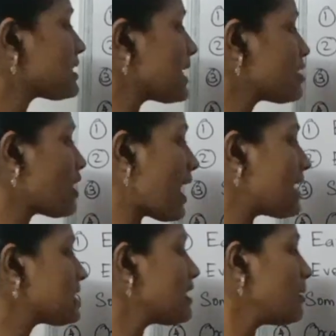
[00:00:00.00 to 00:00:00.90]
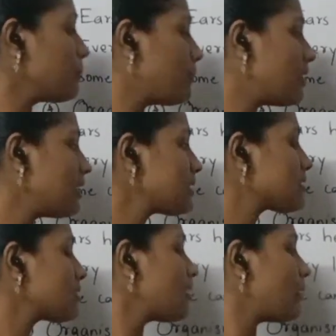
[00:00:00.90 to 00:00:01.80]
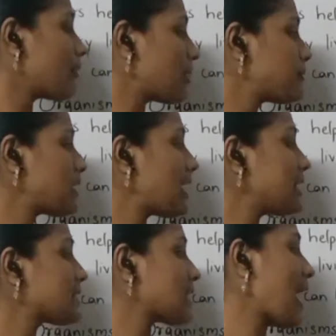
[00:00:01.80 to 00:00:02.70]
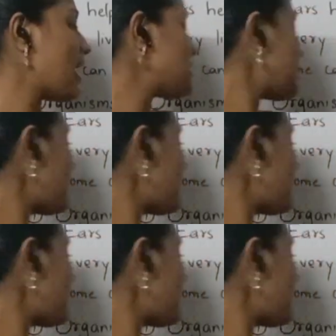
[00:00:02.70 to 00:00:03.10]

such as birds, reptiles and